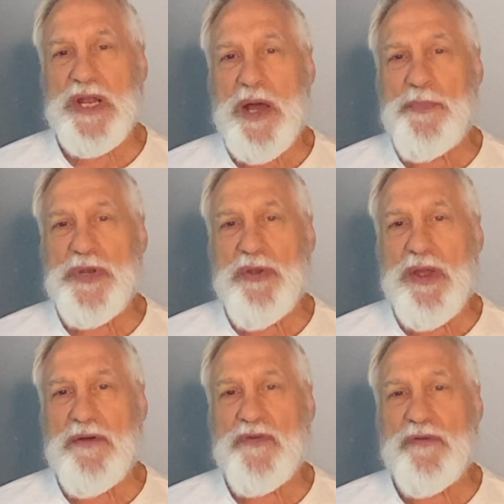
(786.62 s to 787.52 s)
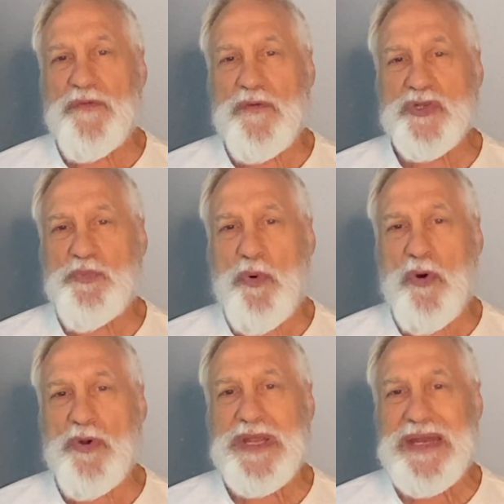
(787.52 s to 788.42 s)
up and you have your first
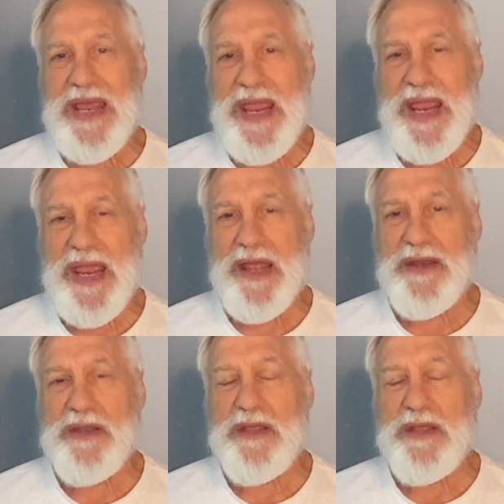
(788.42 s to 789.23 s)
board in hand,